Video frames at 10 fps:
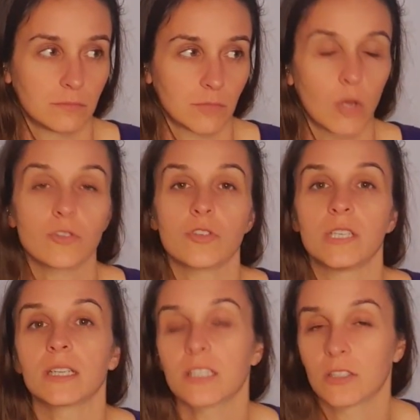
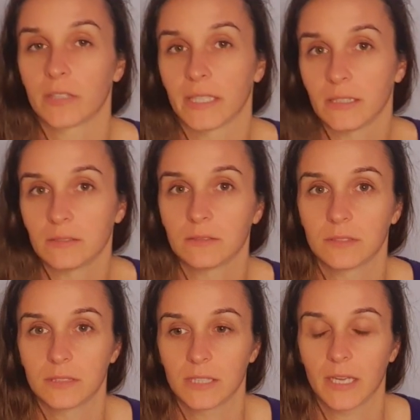contradictory
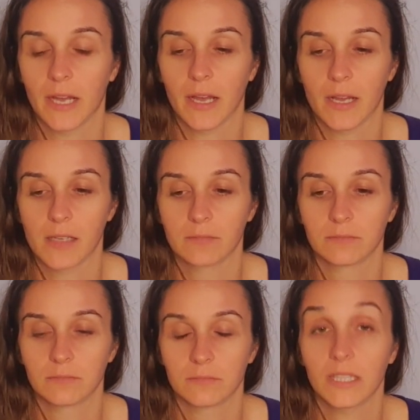
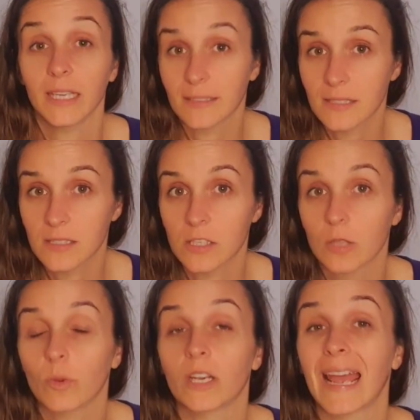things. So the
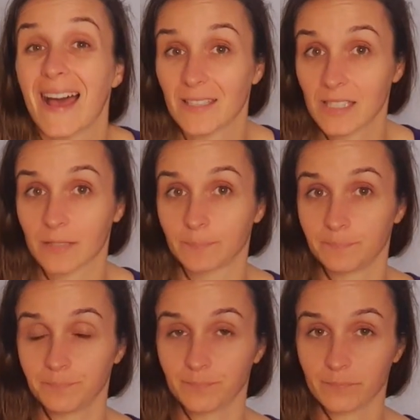word custom.
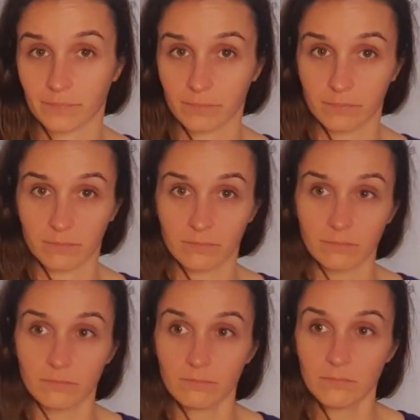
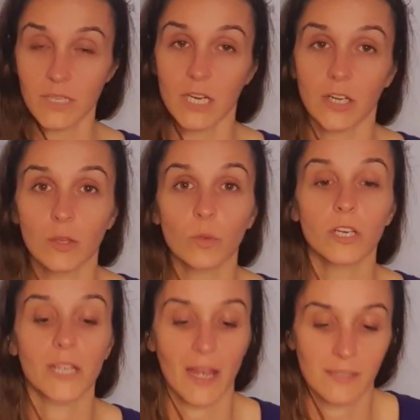You know, the
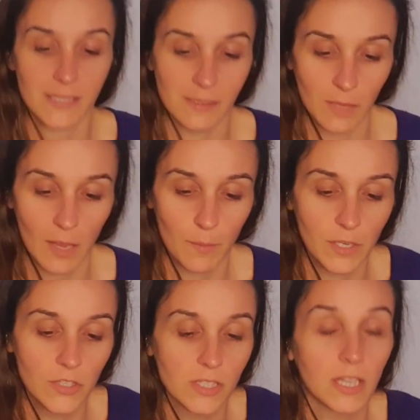word custom can be
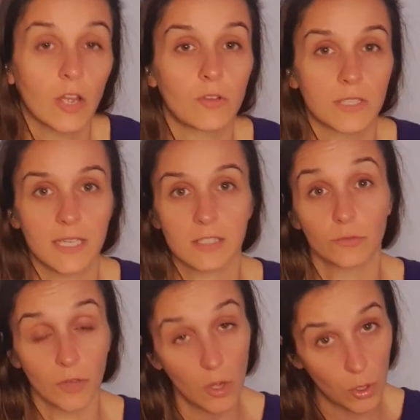used in the context
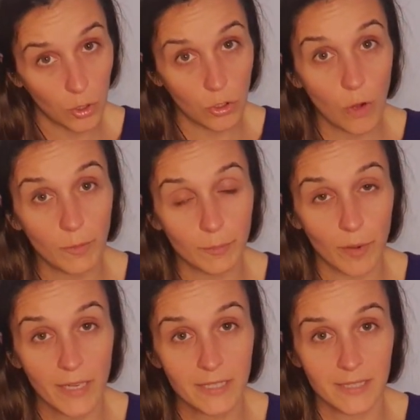of common
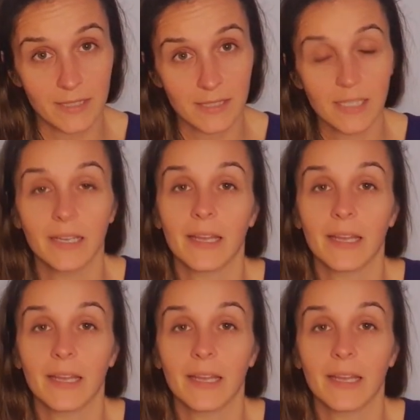practice,